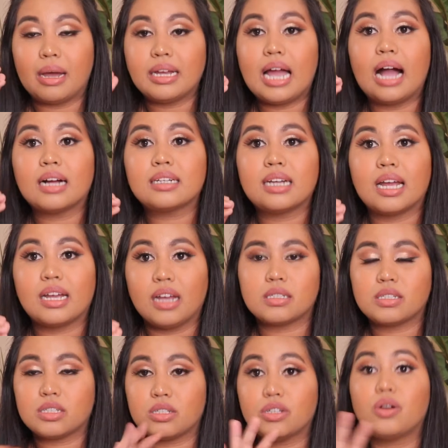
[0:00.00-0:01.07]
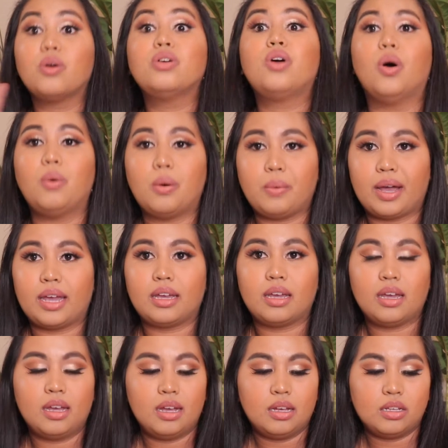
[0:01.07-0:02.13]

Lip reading: My acne just, you know, go away.